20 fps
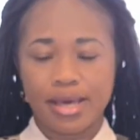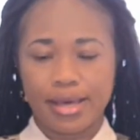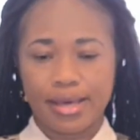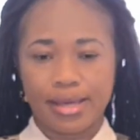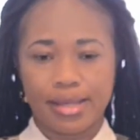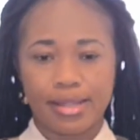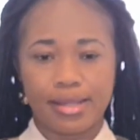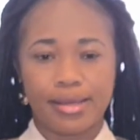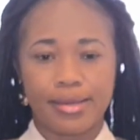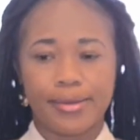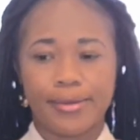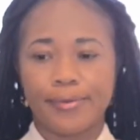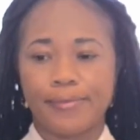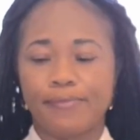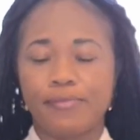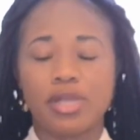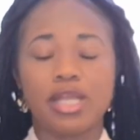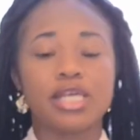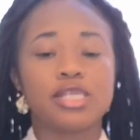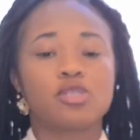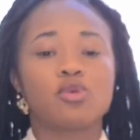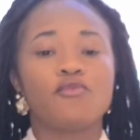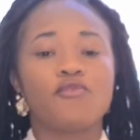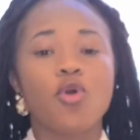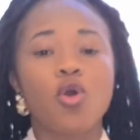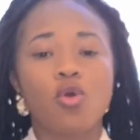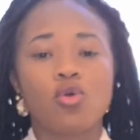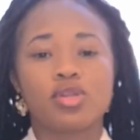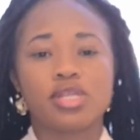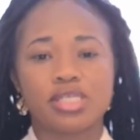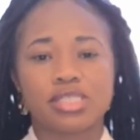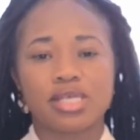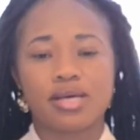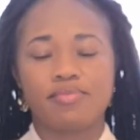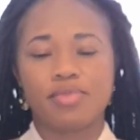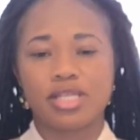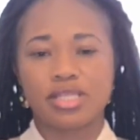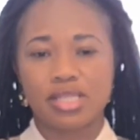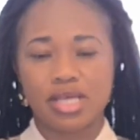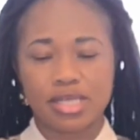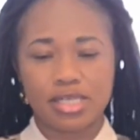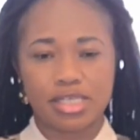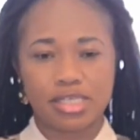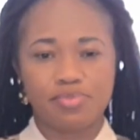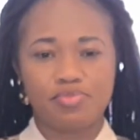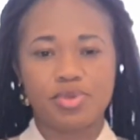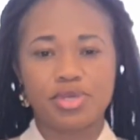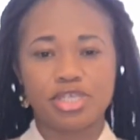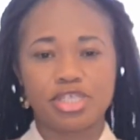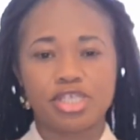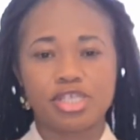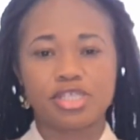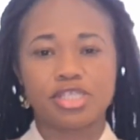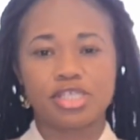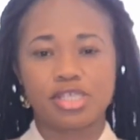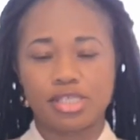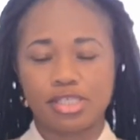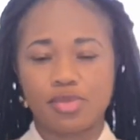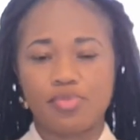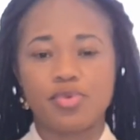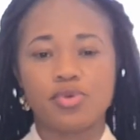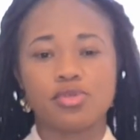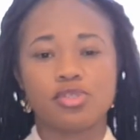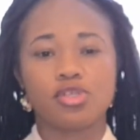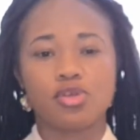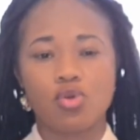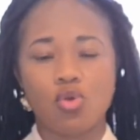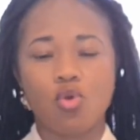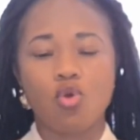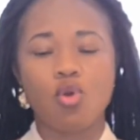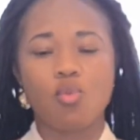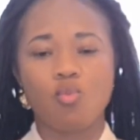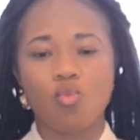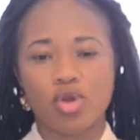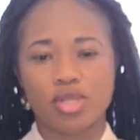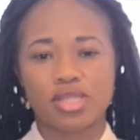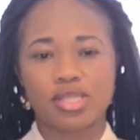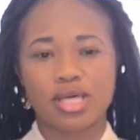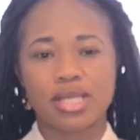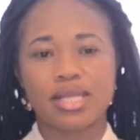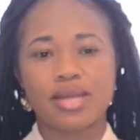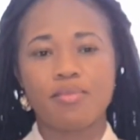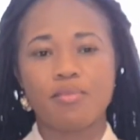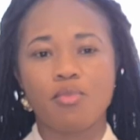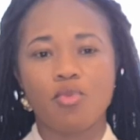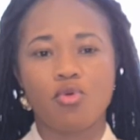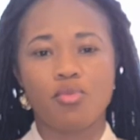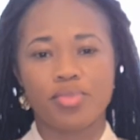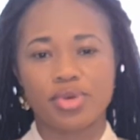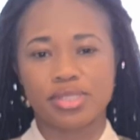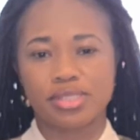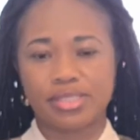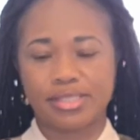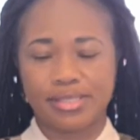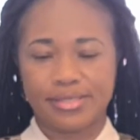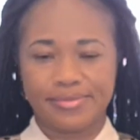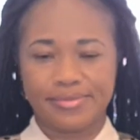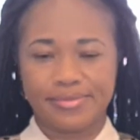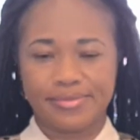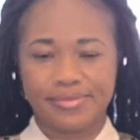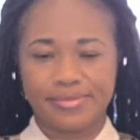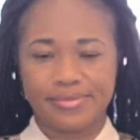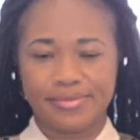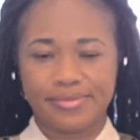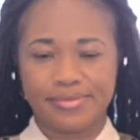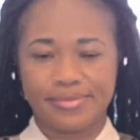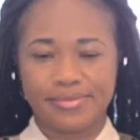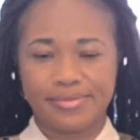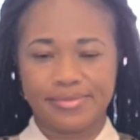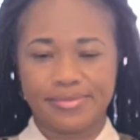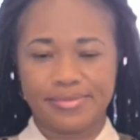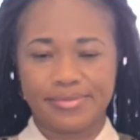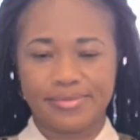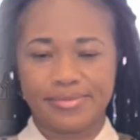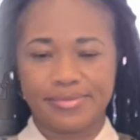a list of all the tablets that this patient is supposed to go home with at that moment. The terminology I'd like to